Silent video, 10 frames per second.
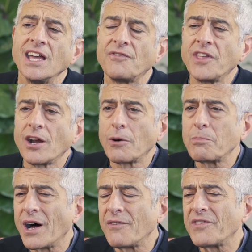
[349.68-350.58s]
If they're
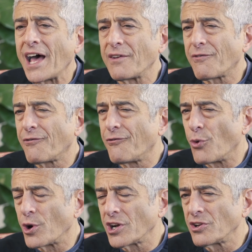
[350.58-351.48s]
above that
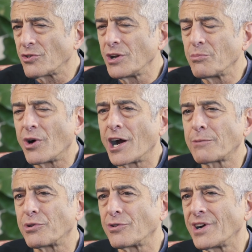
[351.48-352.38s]
40 degree
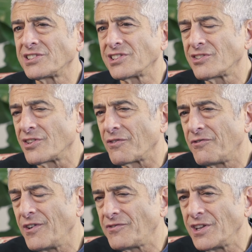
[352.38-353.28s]
mark, progressing to the
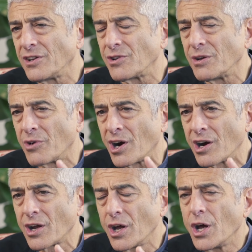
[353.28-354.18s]
50 degree
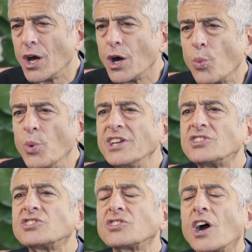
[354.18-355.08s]
mark, we
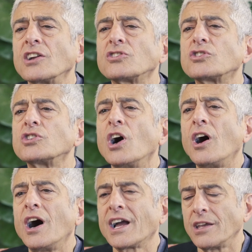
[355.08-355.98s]
start
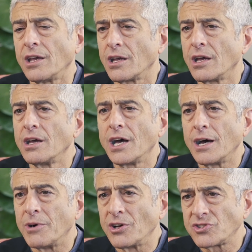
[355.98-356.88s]
talking
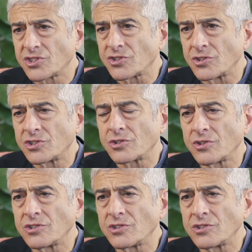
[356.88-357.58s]
about surgical